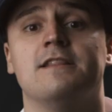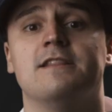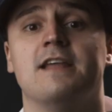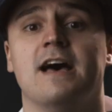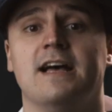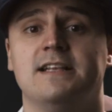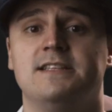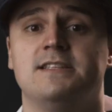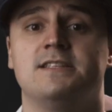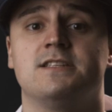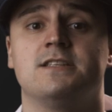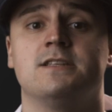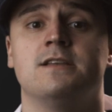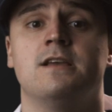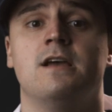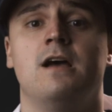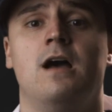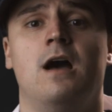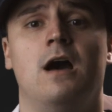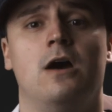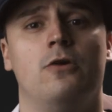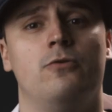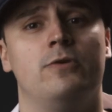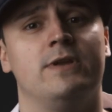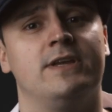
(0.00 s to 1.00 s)
That's
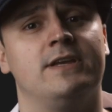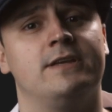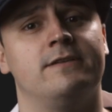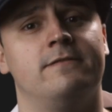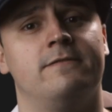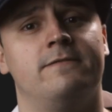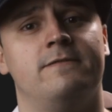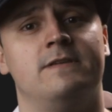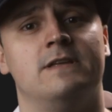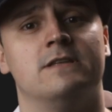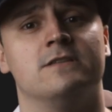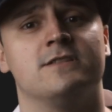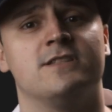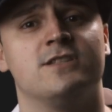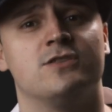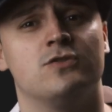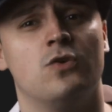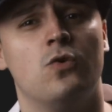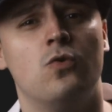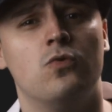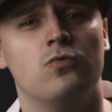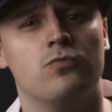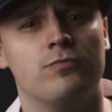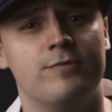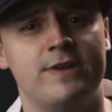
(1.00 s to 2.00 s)
how it can feel
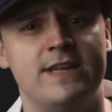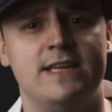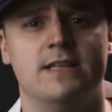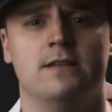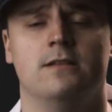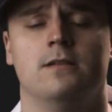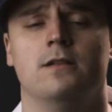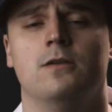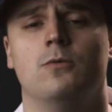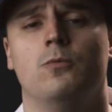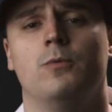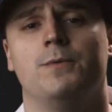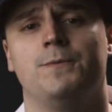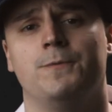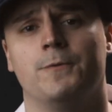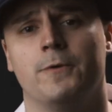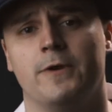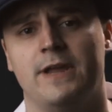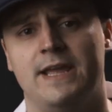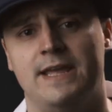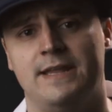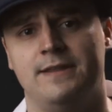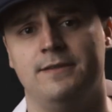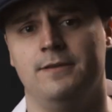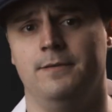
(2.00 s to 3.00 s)
so real when we're
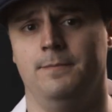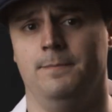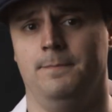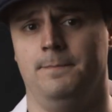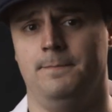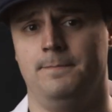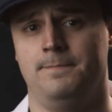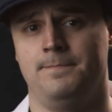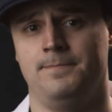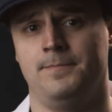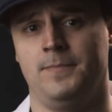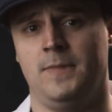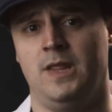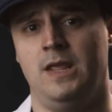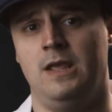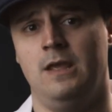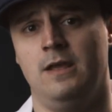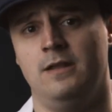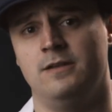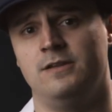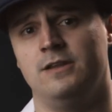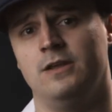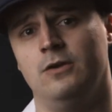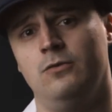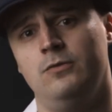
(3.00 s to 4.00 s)
in them.
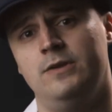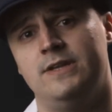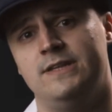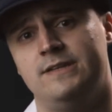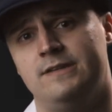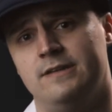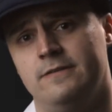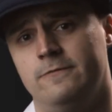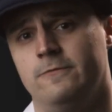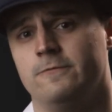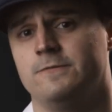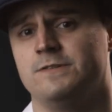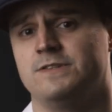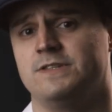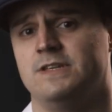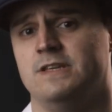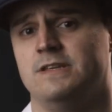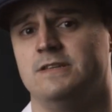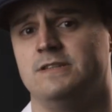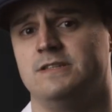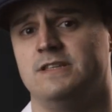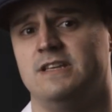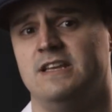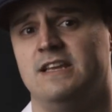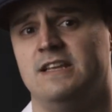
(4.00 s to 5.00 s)
The only difference
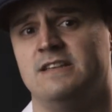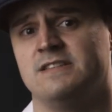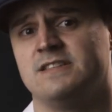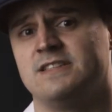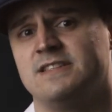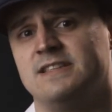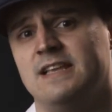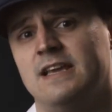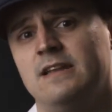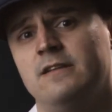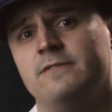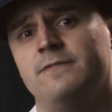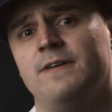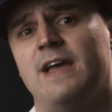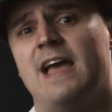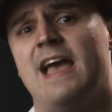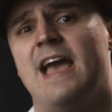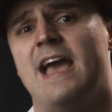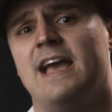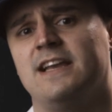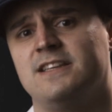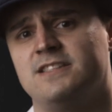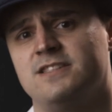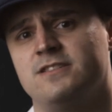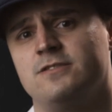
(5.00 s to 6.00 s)
is, instead of
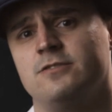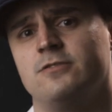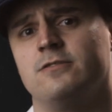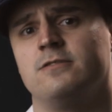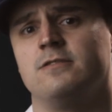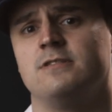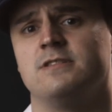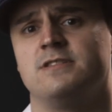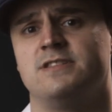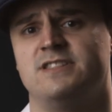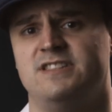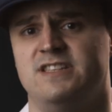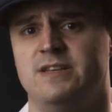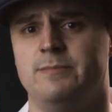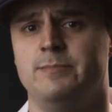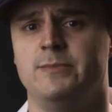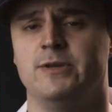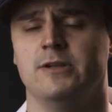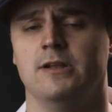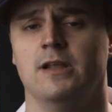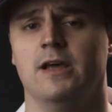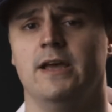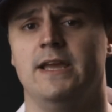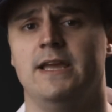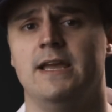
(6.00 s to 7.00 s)
external
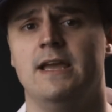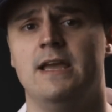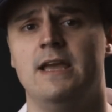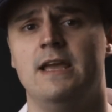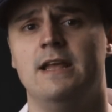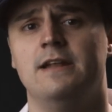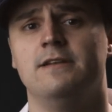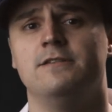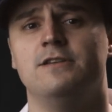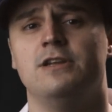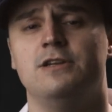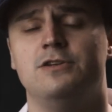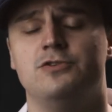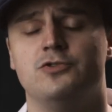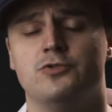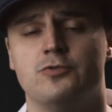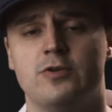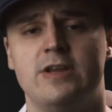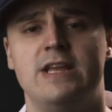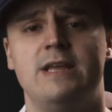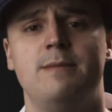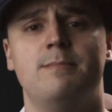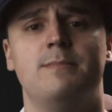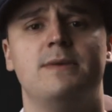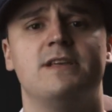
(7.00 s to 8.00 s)
stimuli, the
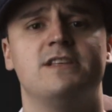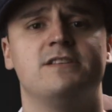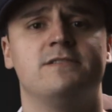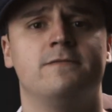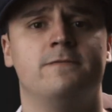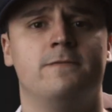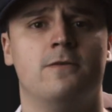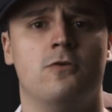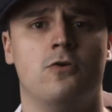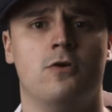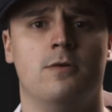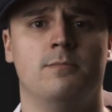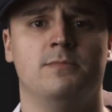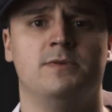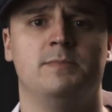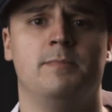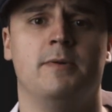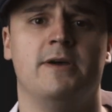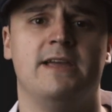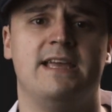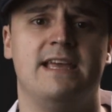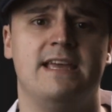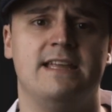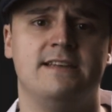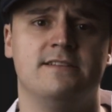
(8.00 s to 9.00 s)
dream is formed
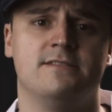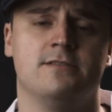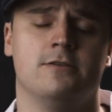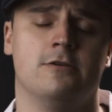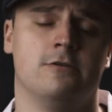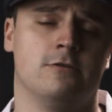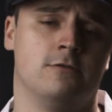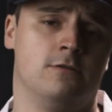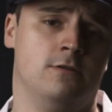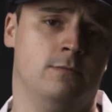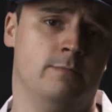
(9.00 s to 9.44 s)
by internal